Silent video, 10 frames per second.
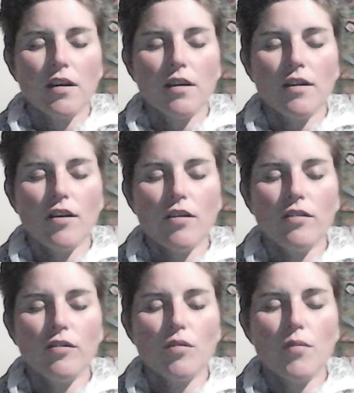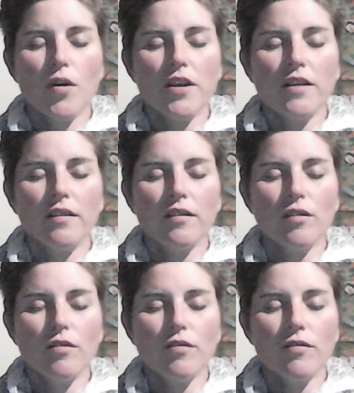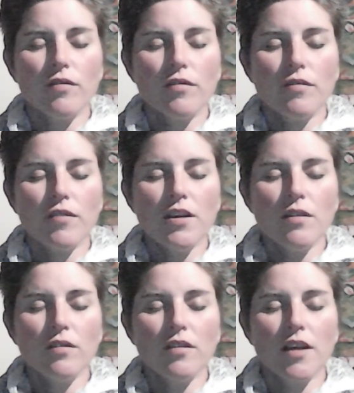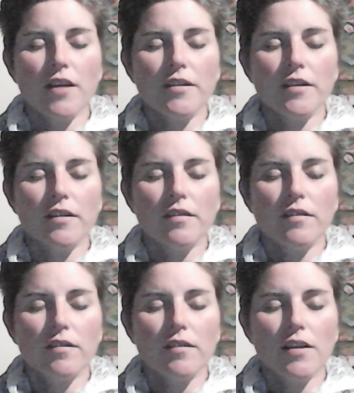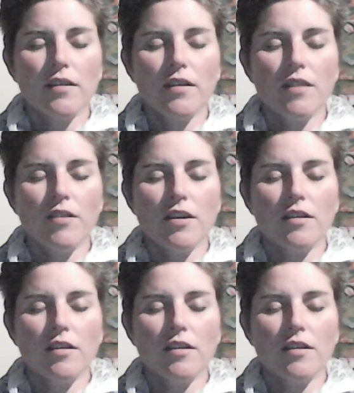Notice your body itself feels lighter, less heavy.